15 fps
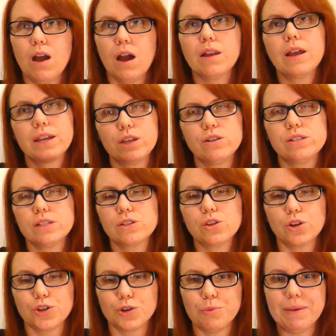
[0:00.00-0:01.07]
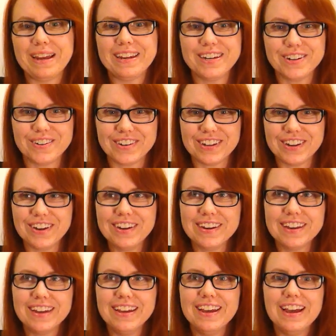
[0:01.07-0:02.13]
I like using social media a
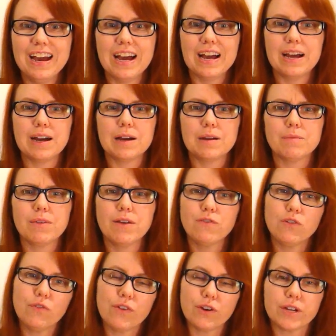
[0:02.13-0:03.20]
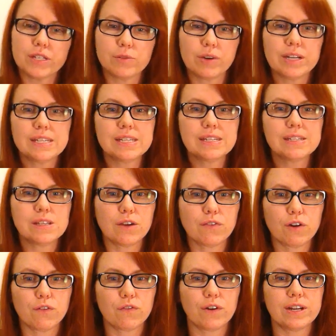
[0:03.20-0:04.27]
lot for various reasons.
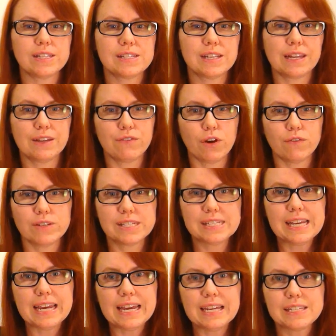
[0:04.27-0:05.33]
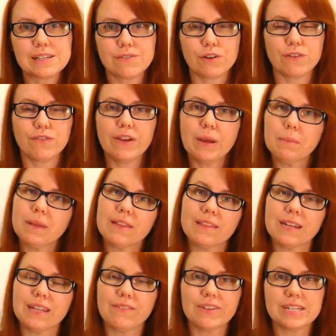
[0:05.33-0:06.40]
I've got friends that live overseas. I've got family
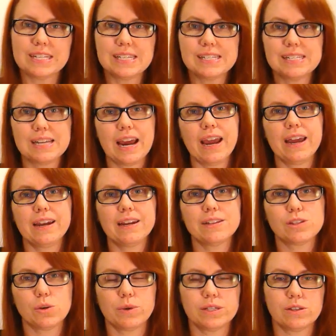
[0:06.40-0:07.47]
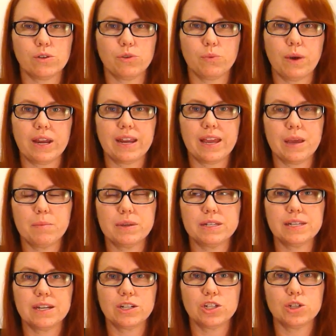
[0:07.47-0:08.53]
that live interstate, and it's always a good way to keep in
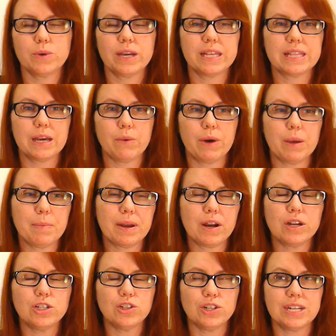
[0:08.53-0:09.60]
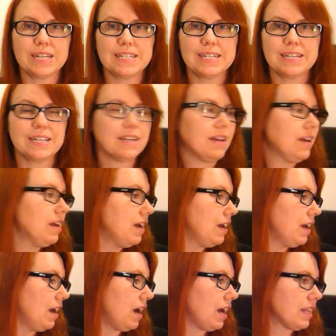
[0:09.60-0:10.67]
touch doing it that way. But I do need to,
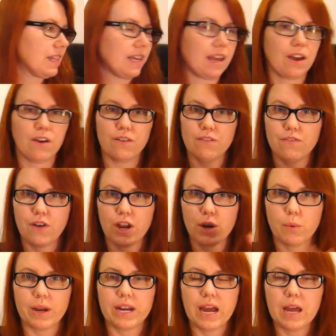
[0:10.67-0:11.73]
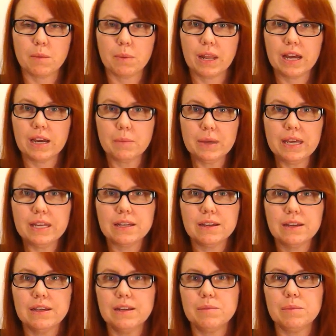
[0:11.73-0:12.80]
I think, find a way to unplug a bit,
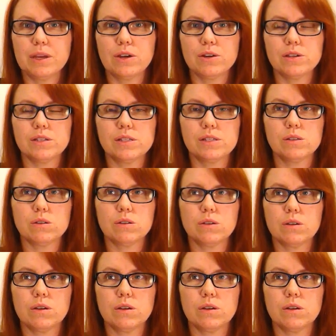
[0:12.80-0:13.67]
because